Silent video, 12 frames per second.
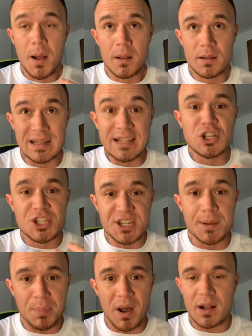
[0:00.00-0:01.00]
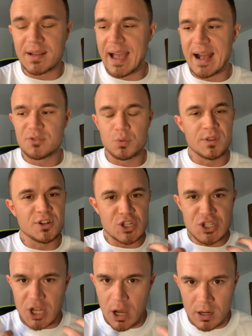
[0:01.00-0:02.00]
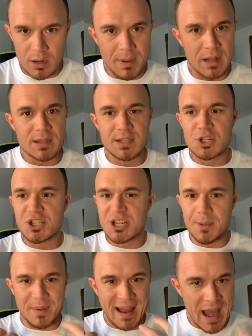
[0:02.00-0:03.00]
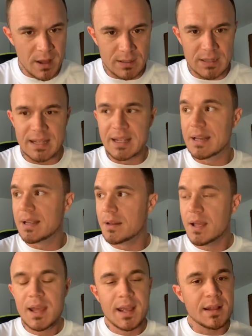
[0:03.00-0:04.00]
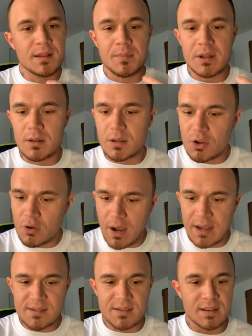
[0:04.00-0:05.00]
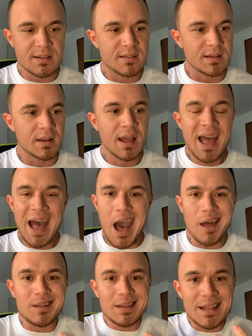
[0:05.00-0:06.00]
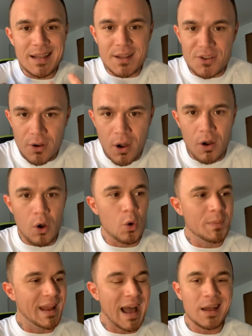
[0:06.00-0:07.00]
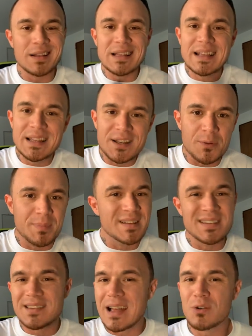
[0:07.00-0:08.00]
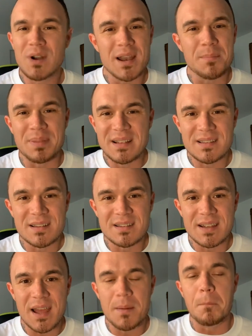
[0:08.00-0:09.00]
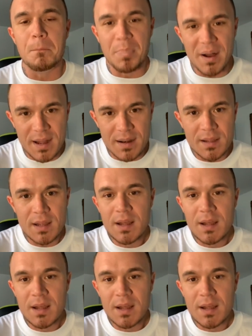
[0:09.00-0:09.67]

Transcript: leadership podcast where they're just talking about leadership and how to lead in the middle of crisis, and how to lead in your home and how to lead in your business. I don't got a business yet, but